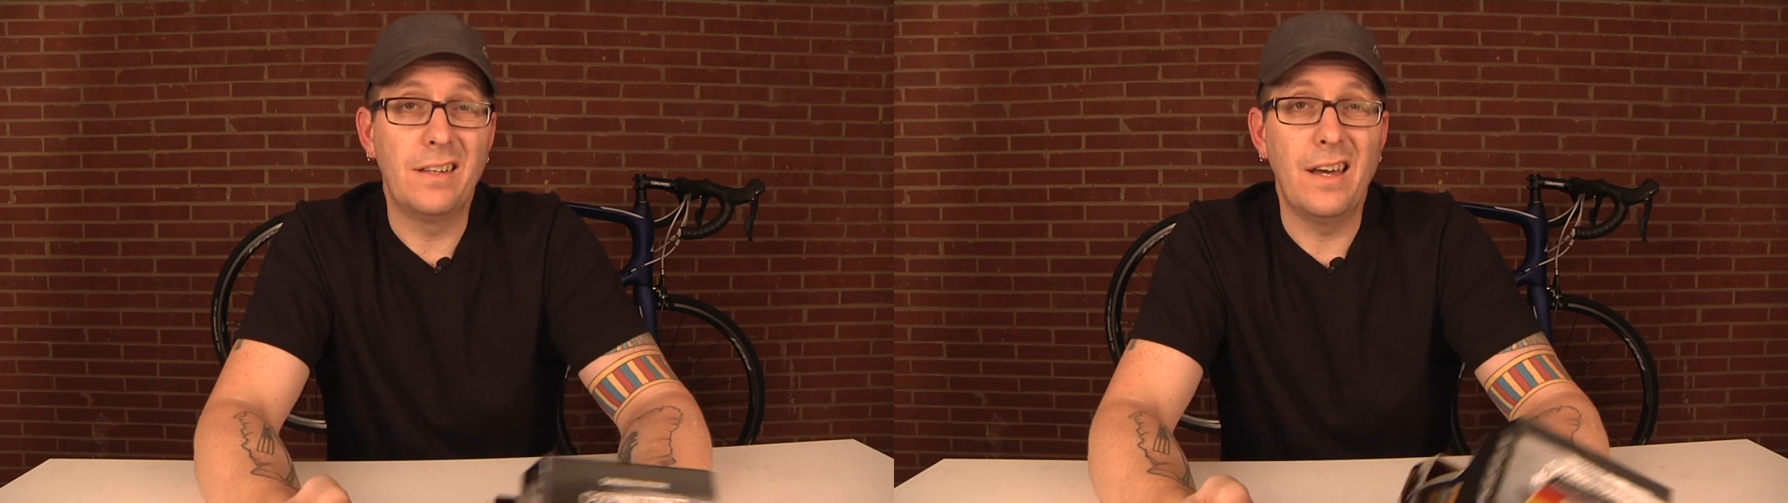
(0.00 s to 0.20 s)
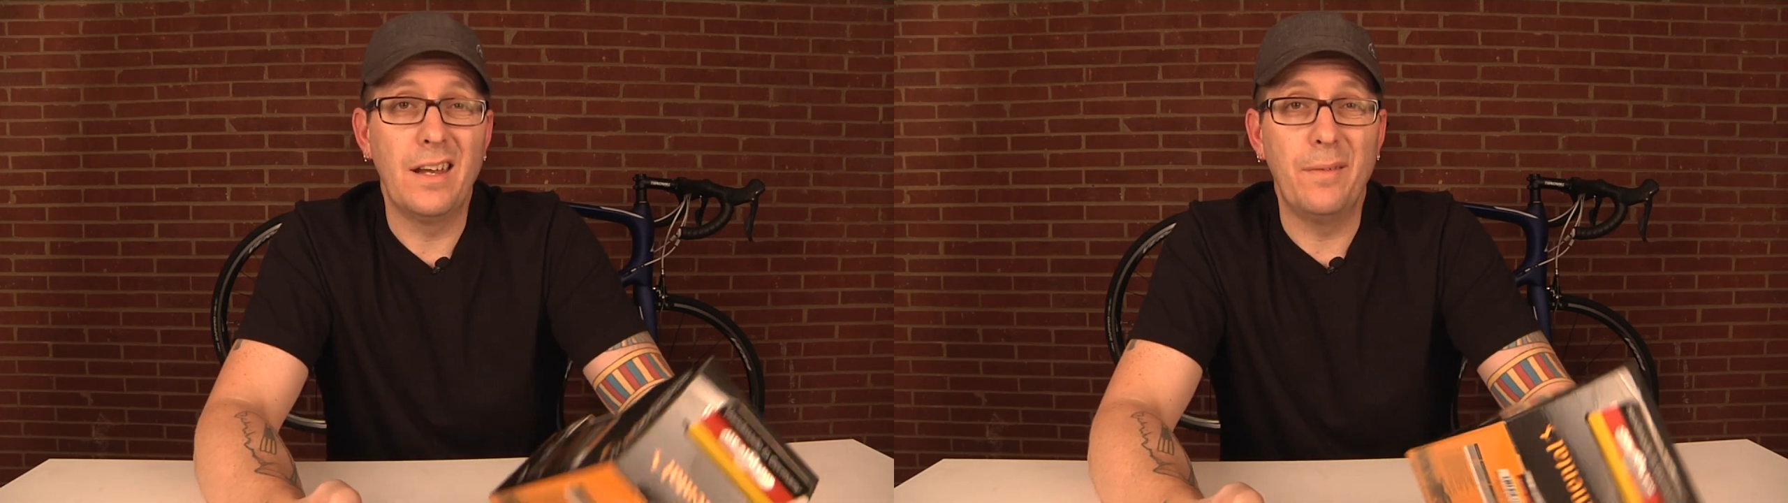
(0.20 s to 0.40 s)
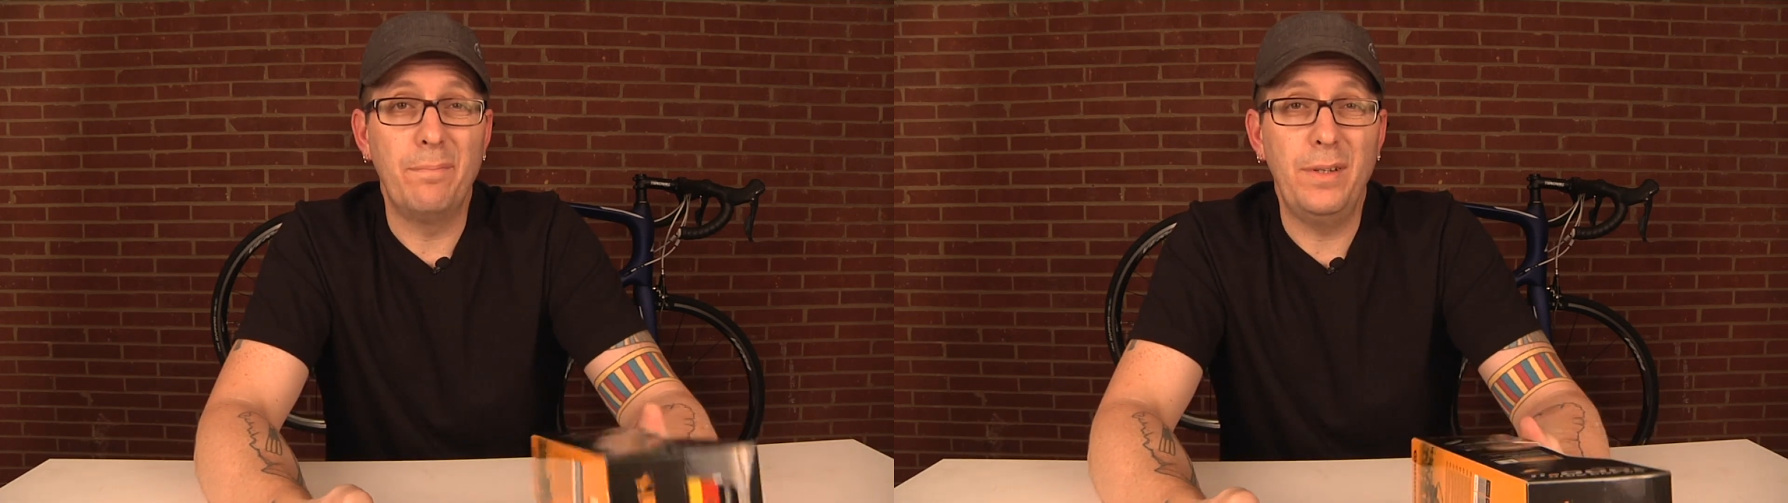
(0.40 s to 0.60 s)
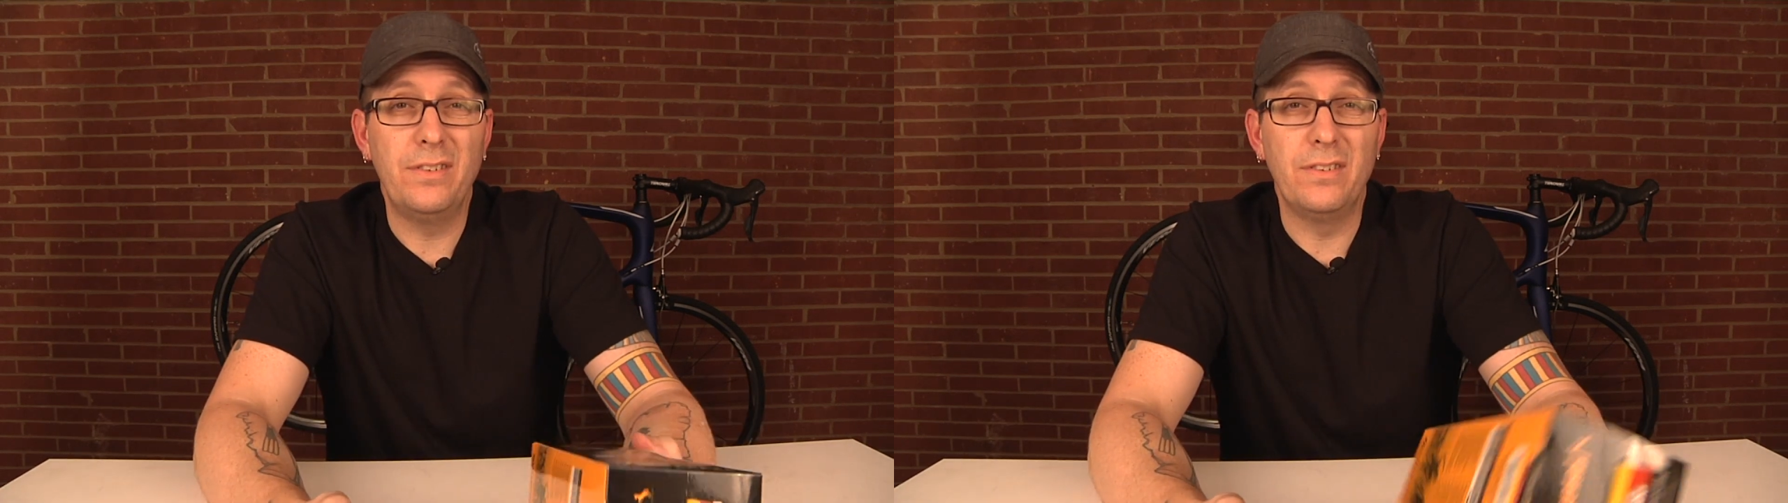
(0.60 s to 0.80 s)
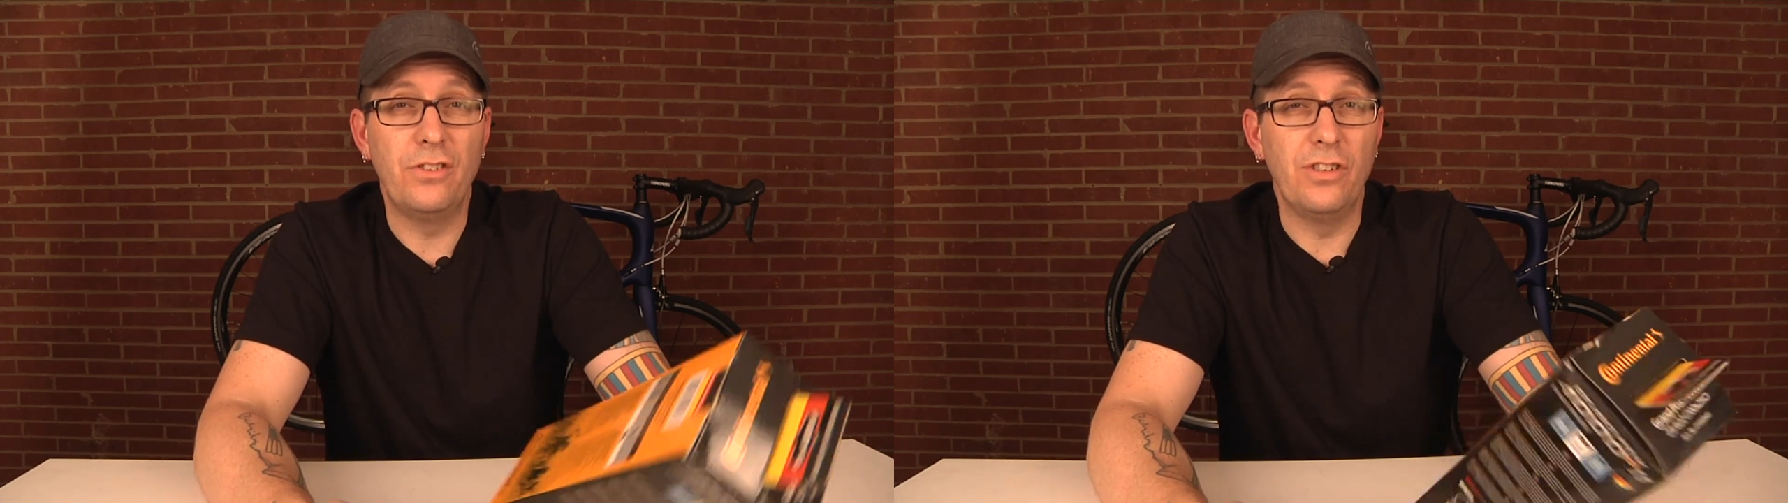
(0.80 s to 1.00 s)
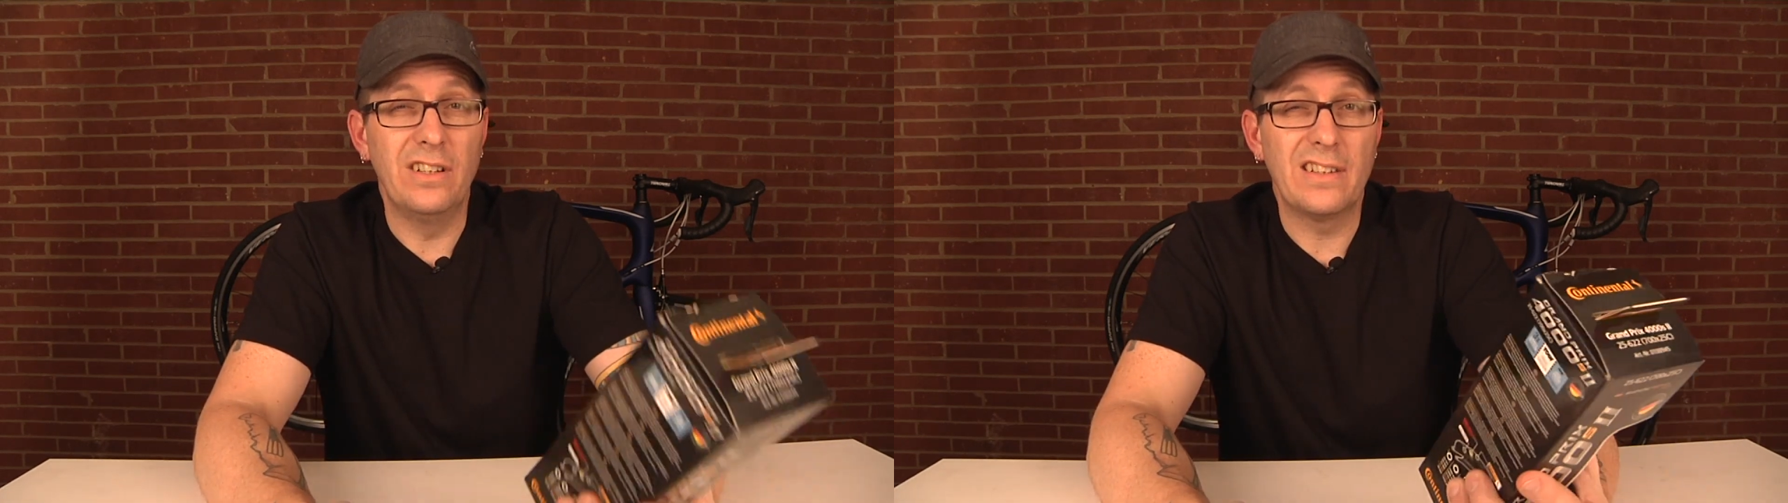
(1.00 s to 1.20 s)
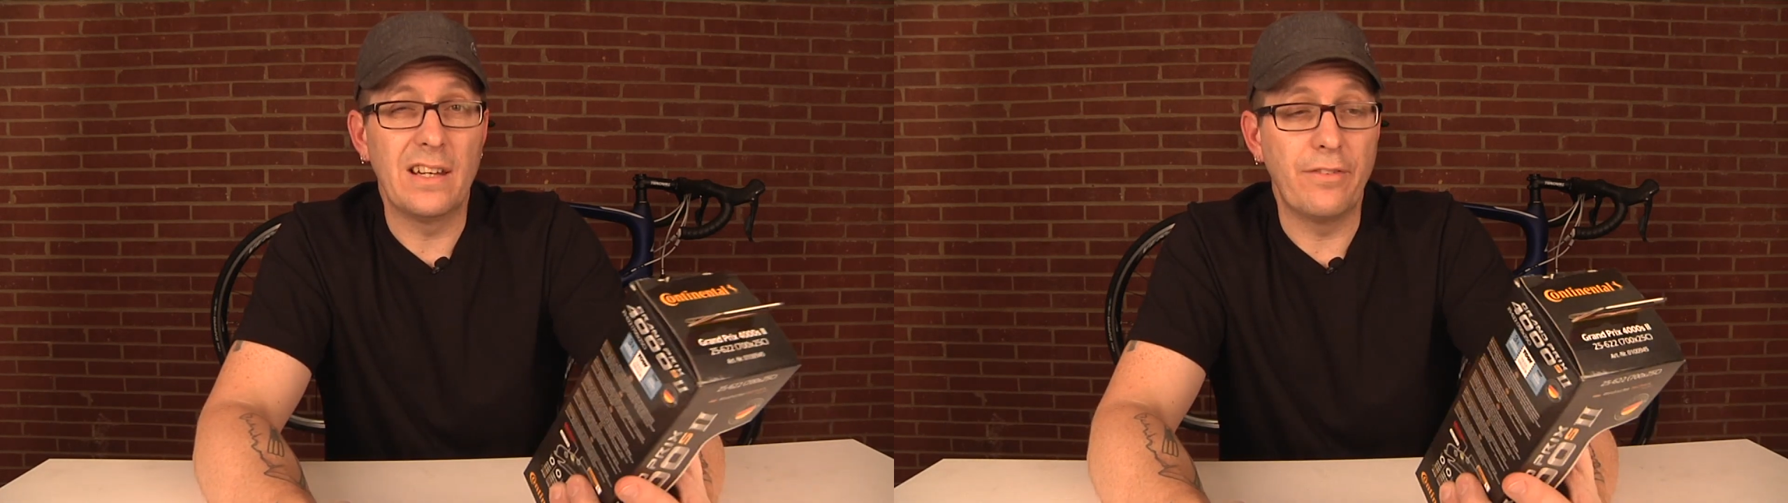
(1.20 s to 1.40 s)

kind of pieces of junk that